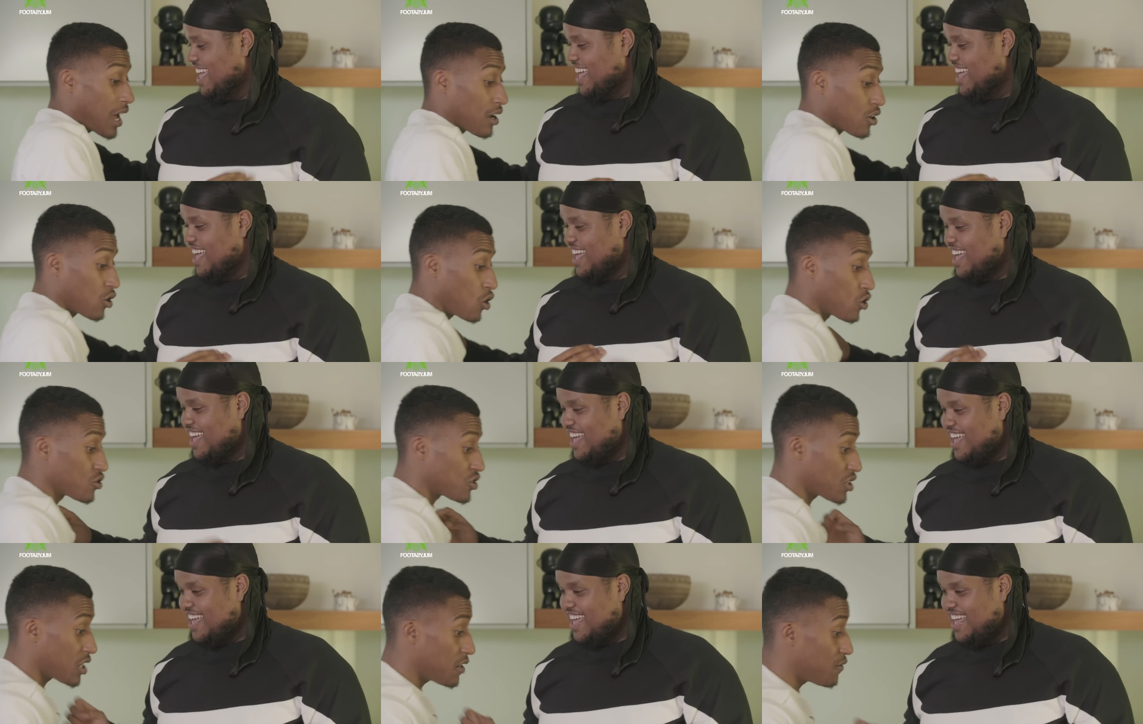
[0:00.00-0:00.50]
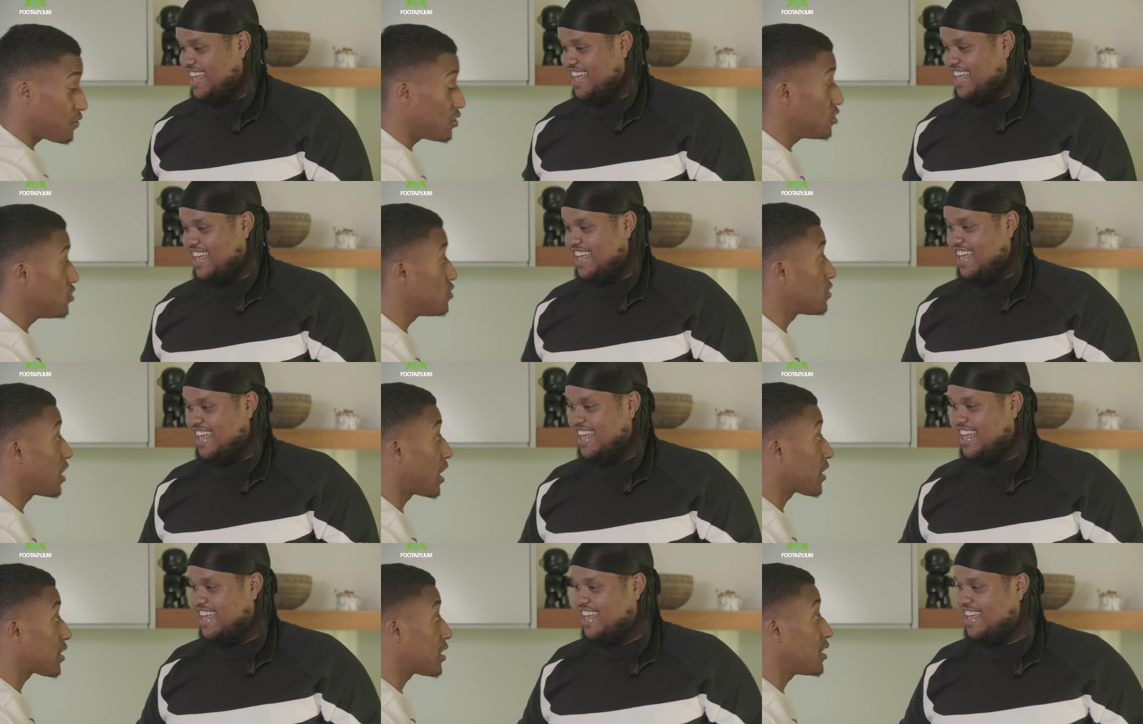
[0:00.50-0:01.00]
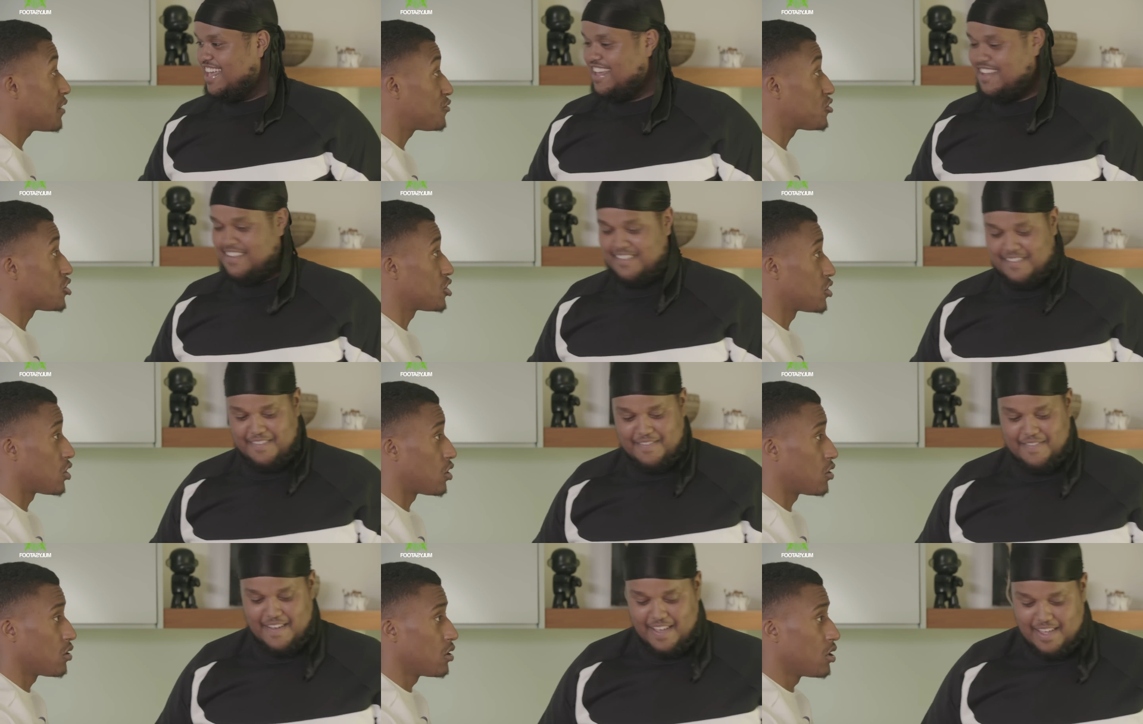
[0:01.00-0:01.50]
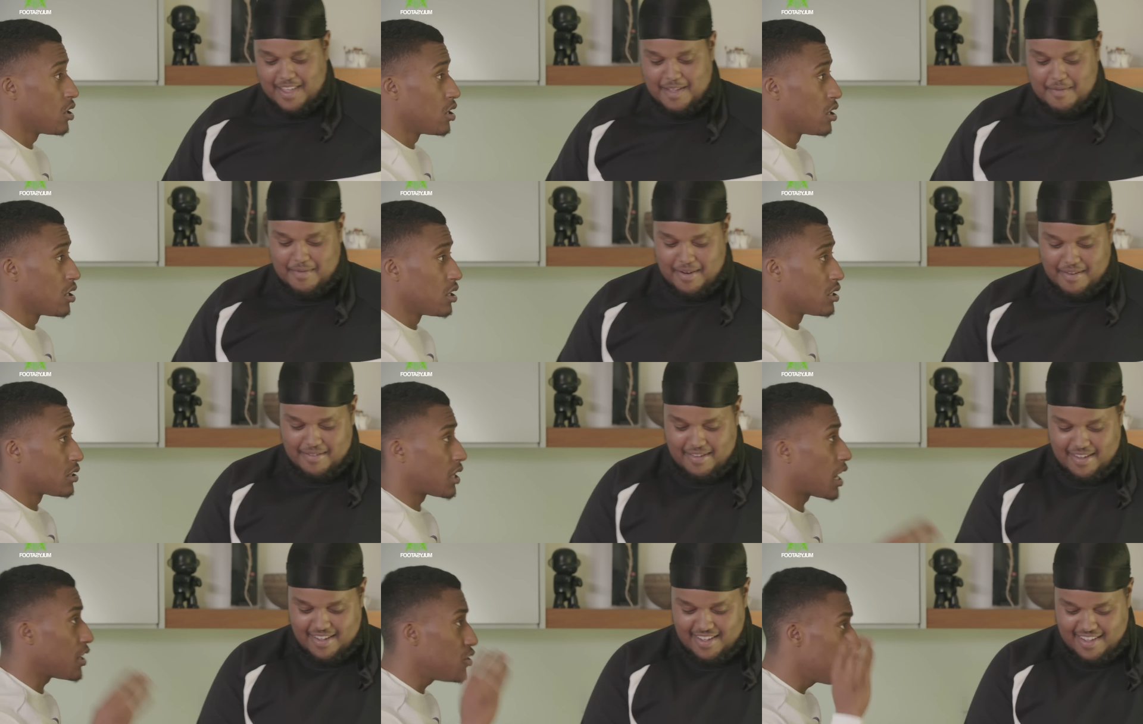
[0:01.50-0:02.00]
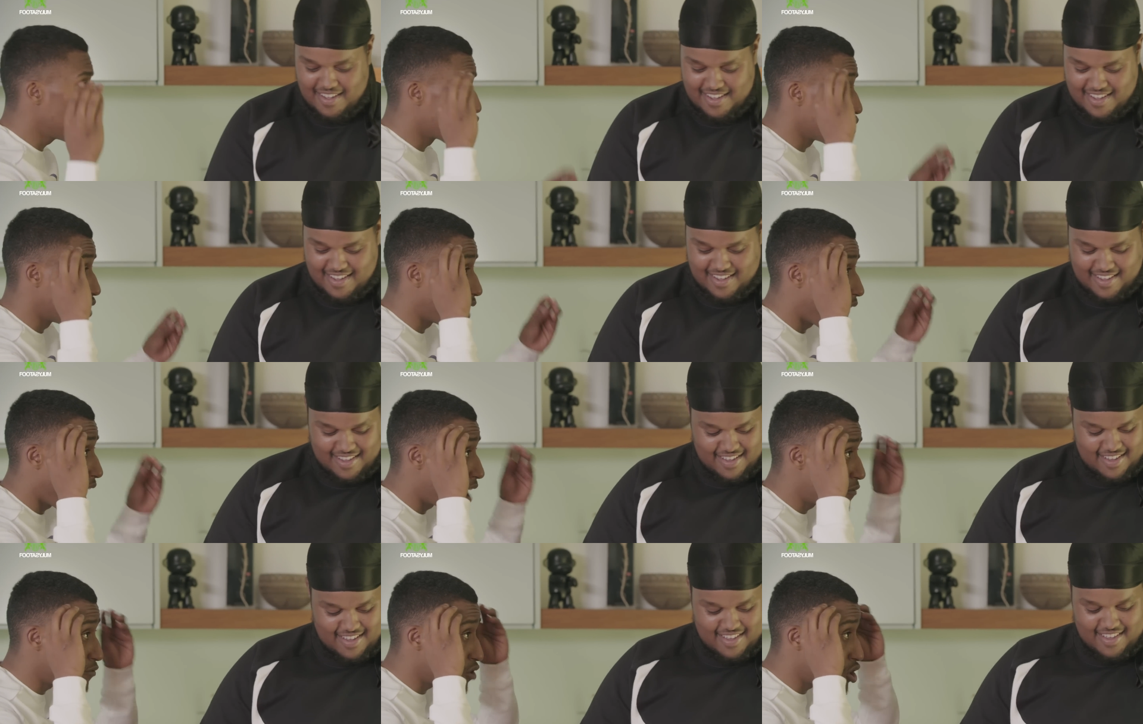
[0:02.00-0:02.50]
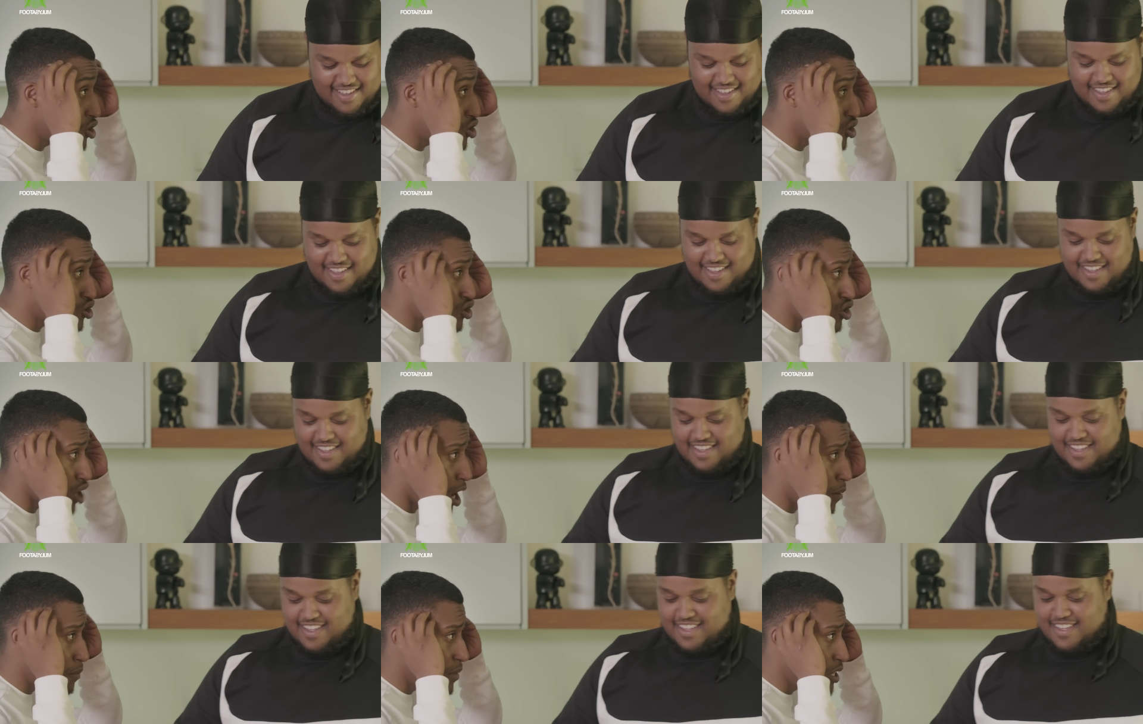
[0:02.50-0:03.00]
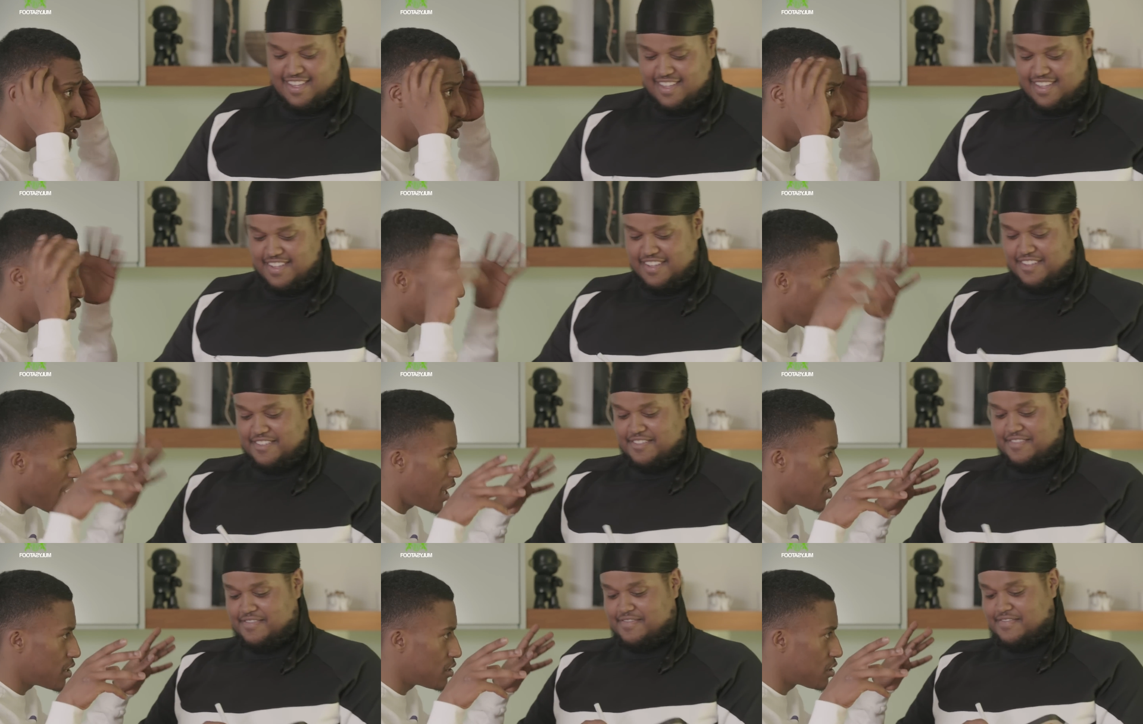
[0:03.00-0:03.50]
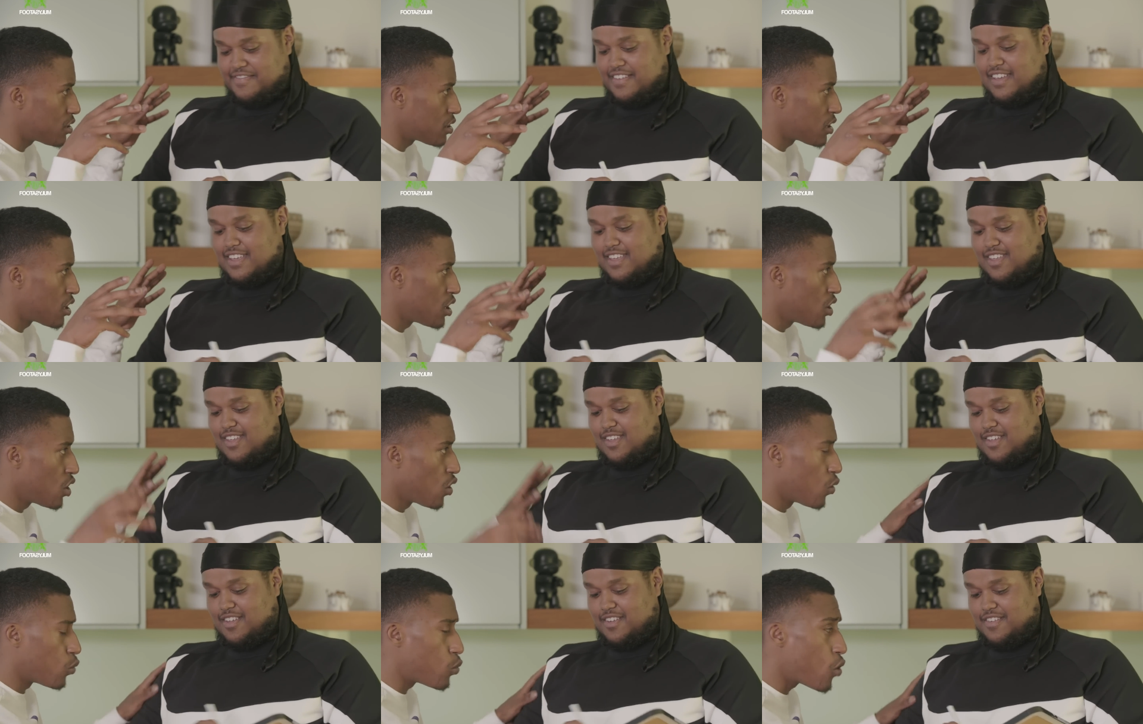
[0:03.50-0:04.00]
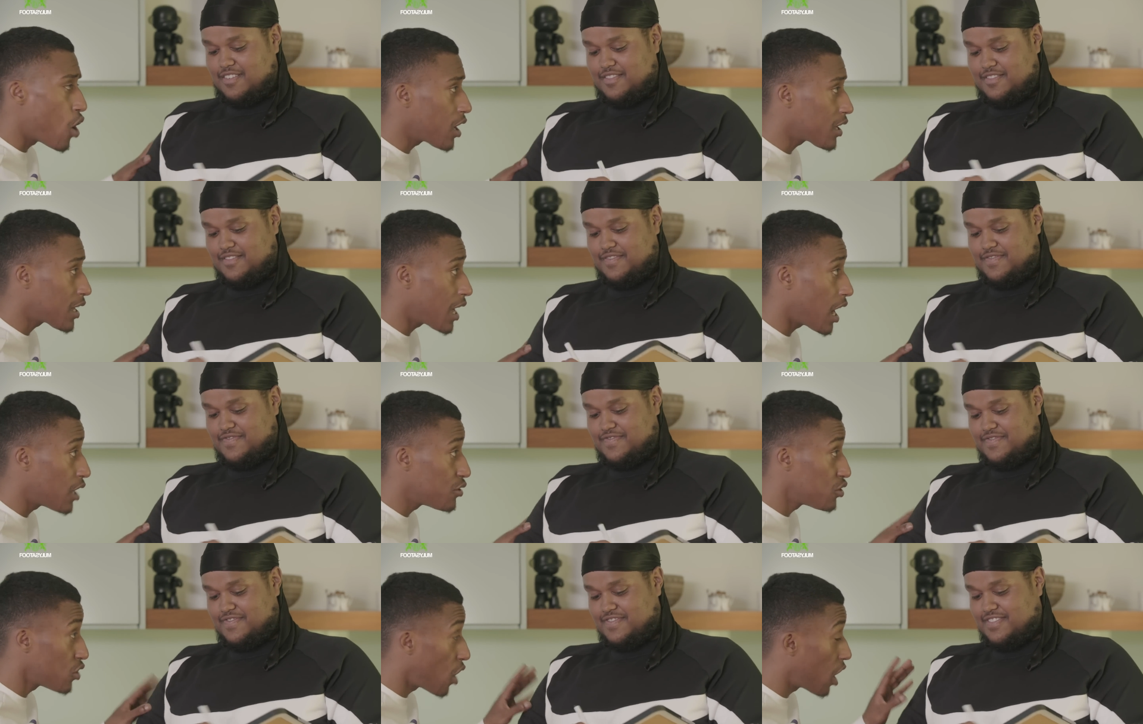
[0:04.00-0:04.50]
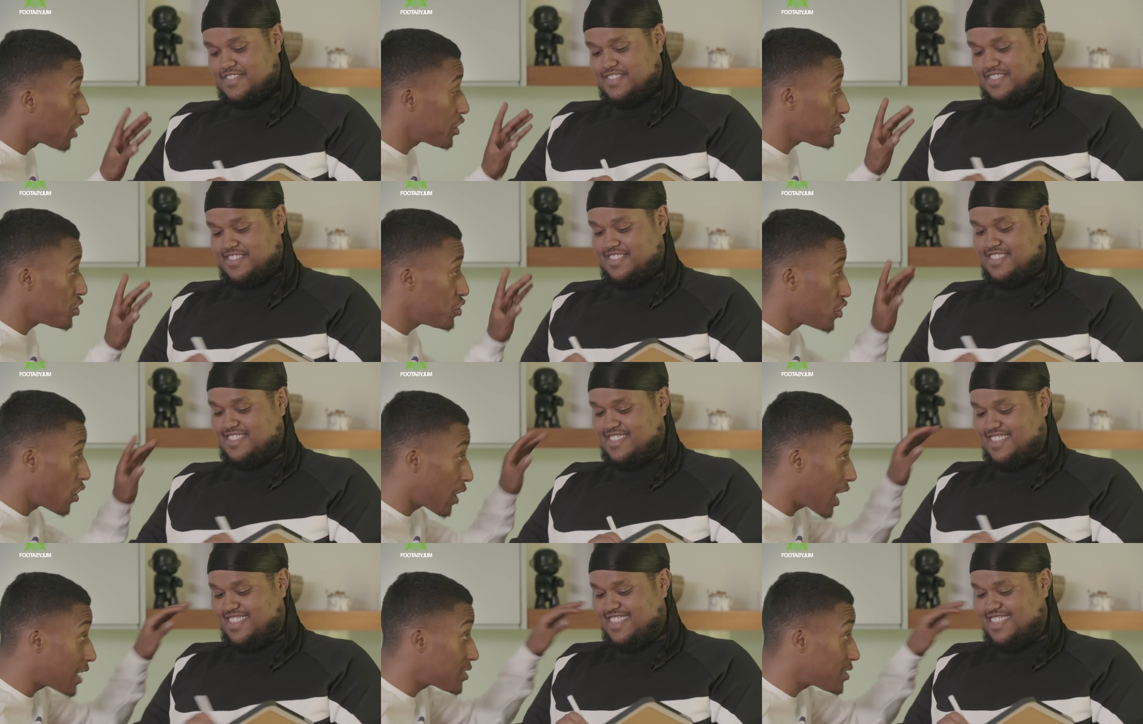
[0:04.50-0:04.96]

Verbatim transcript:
Speaker 1: that God's given you that gift, you know? Thank you, brother. That you can have the sum in your head. Thank you. Work out, no, you know